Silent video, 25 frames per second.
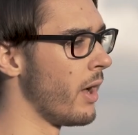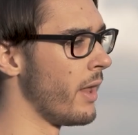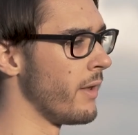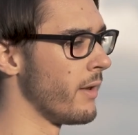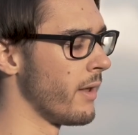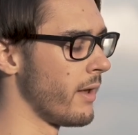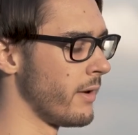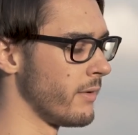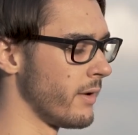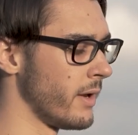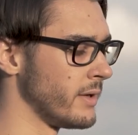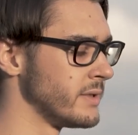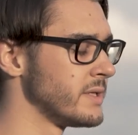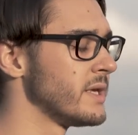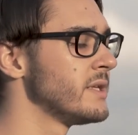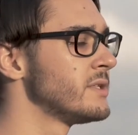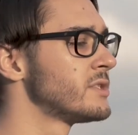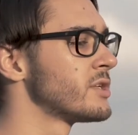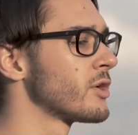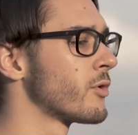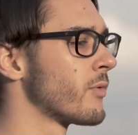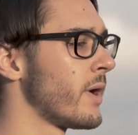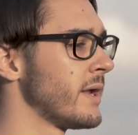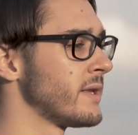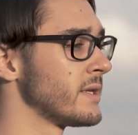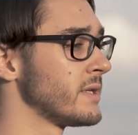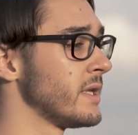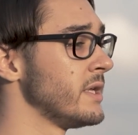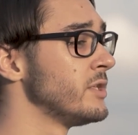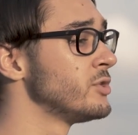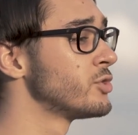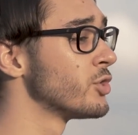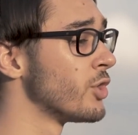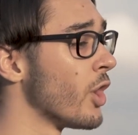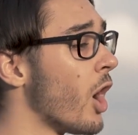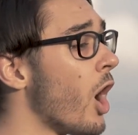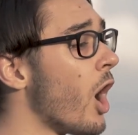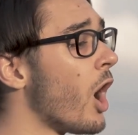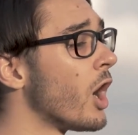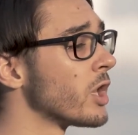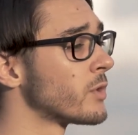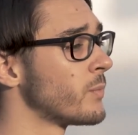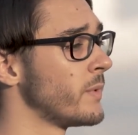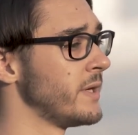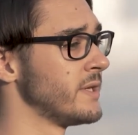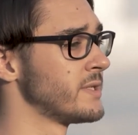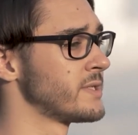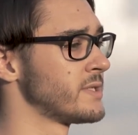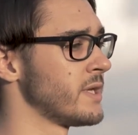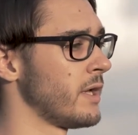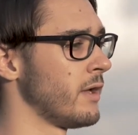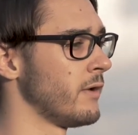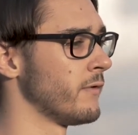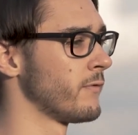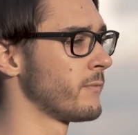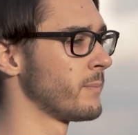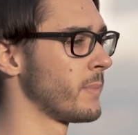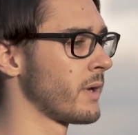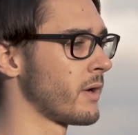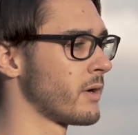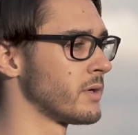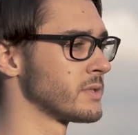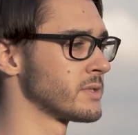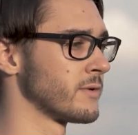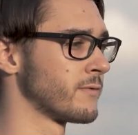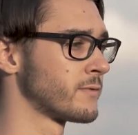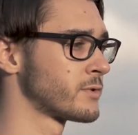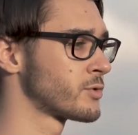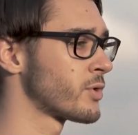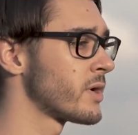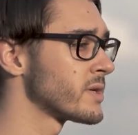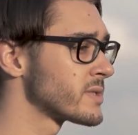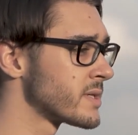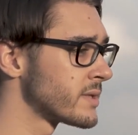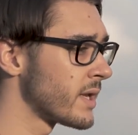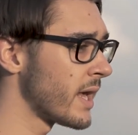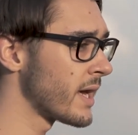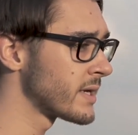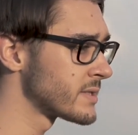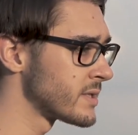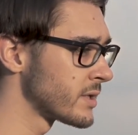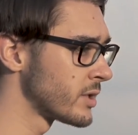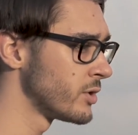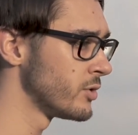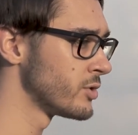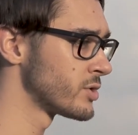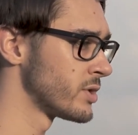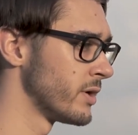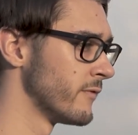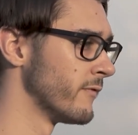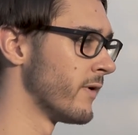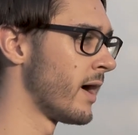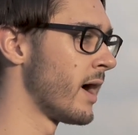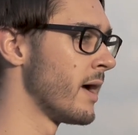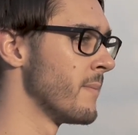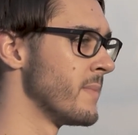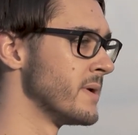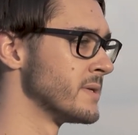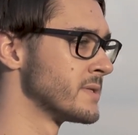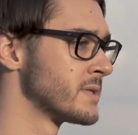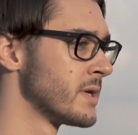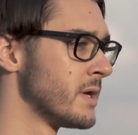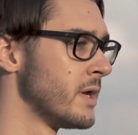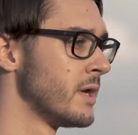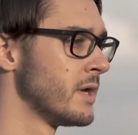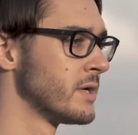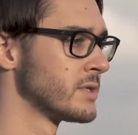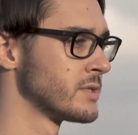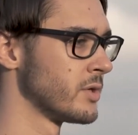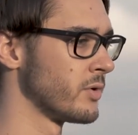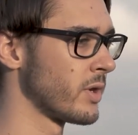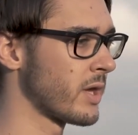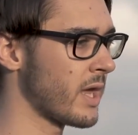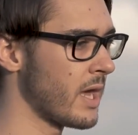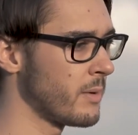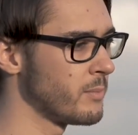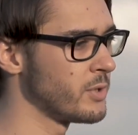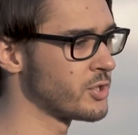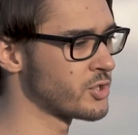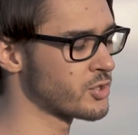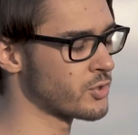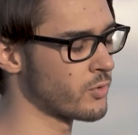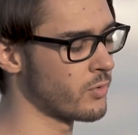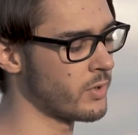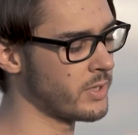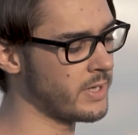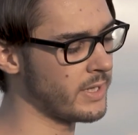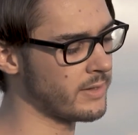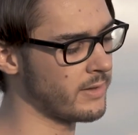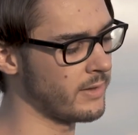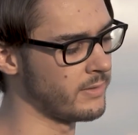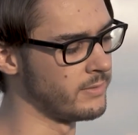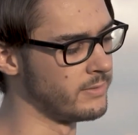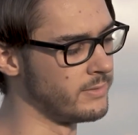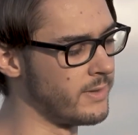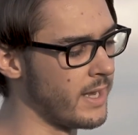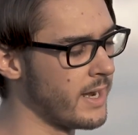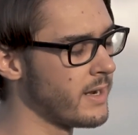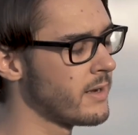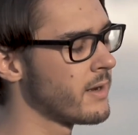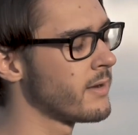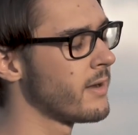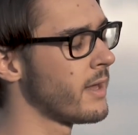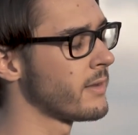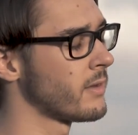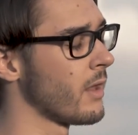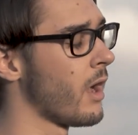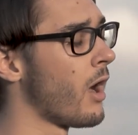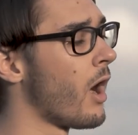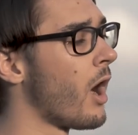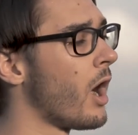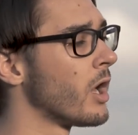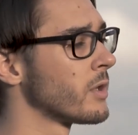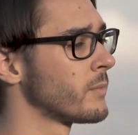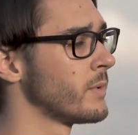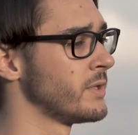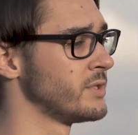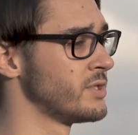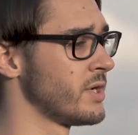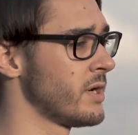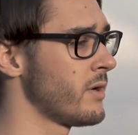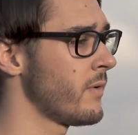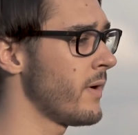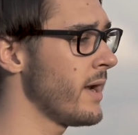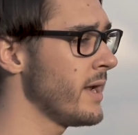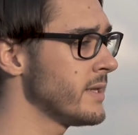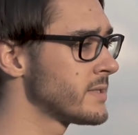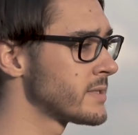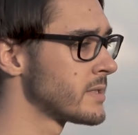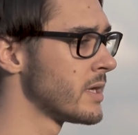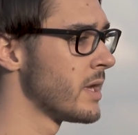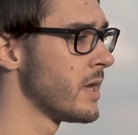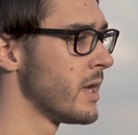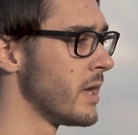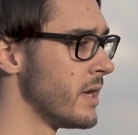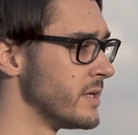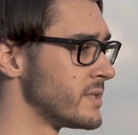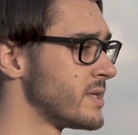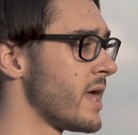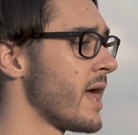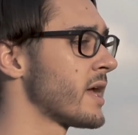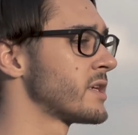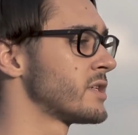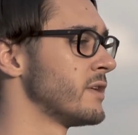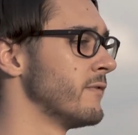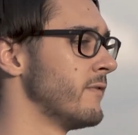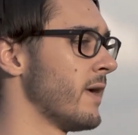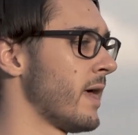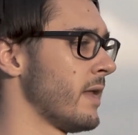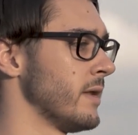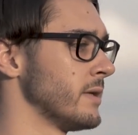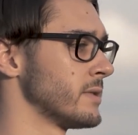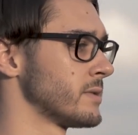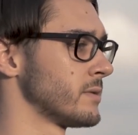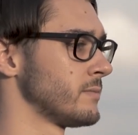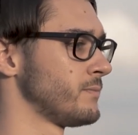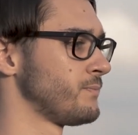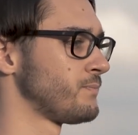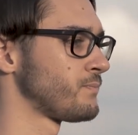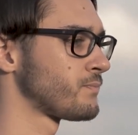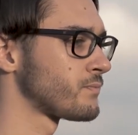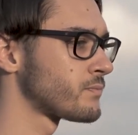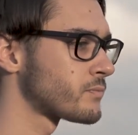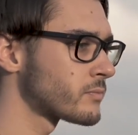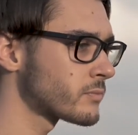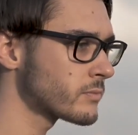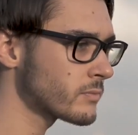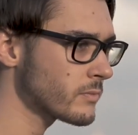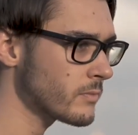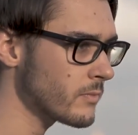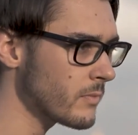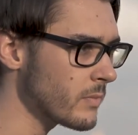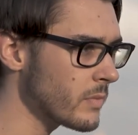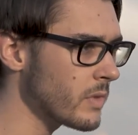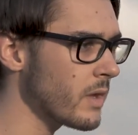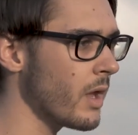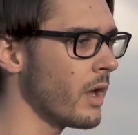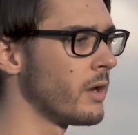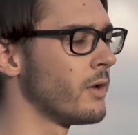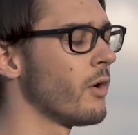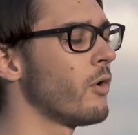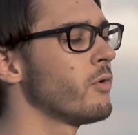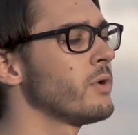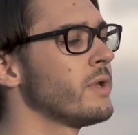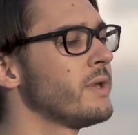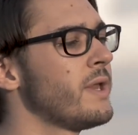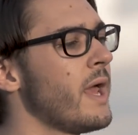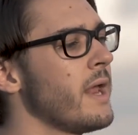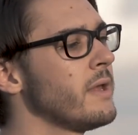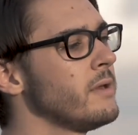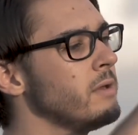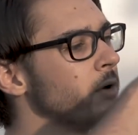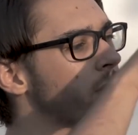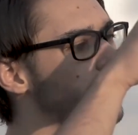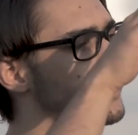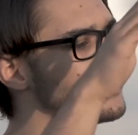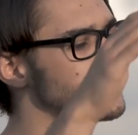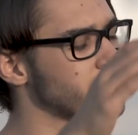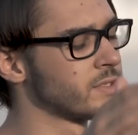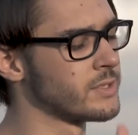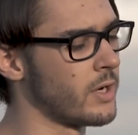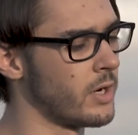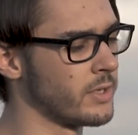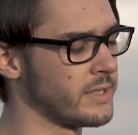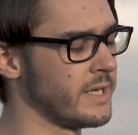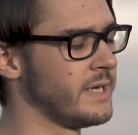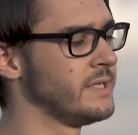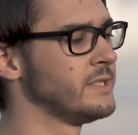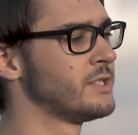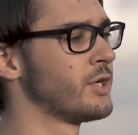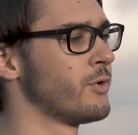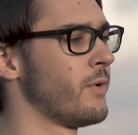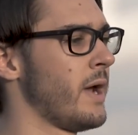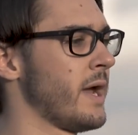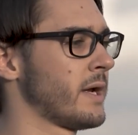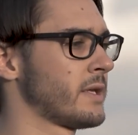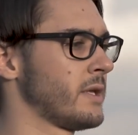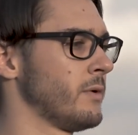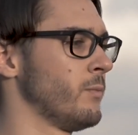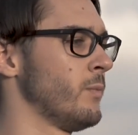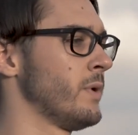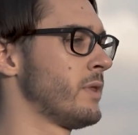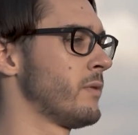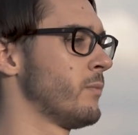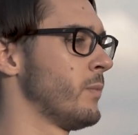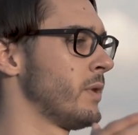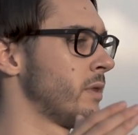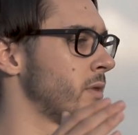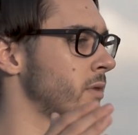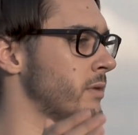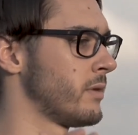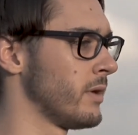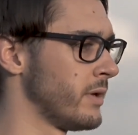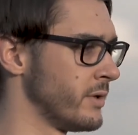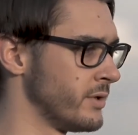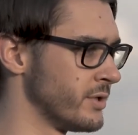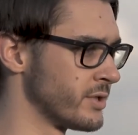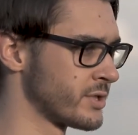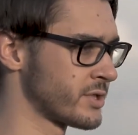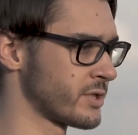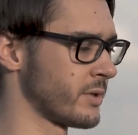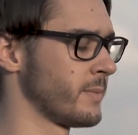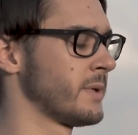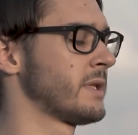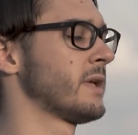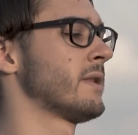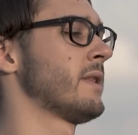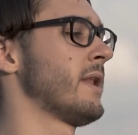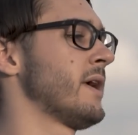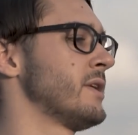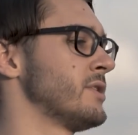and integrated into the hardware itself, because of trusted execution environments. So you can be sure that the data that the hardware generates is actually valid. And only then you can start interacting with the distributed